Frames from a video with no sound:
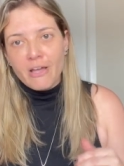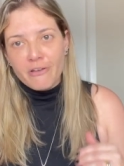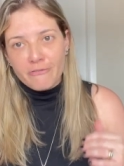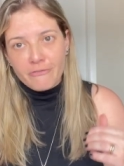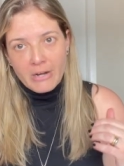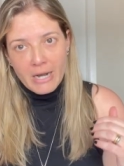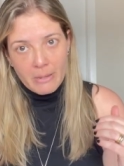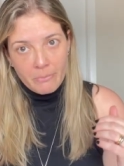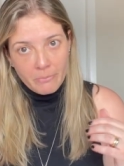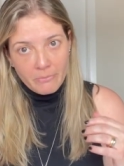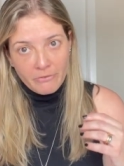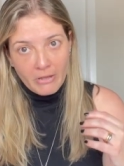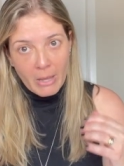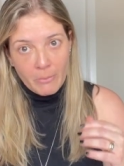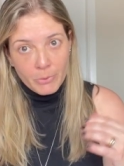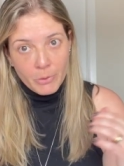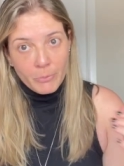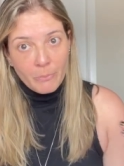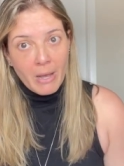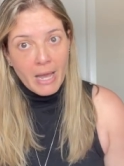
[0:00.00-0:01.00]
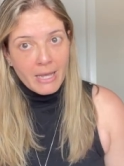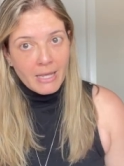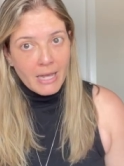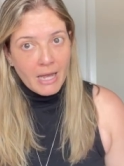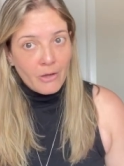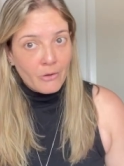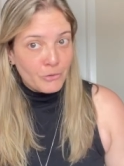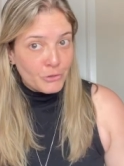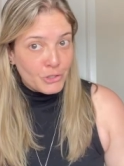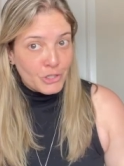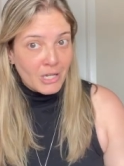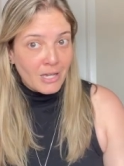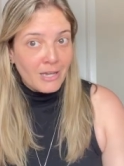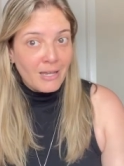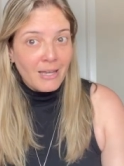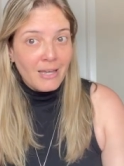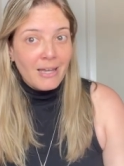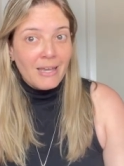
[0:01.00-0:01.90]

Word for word: fibromyalgia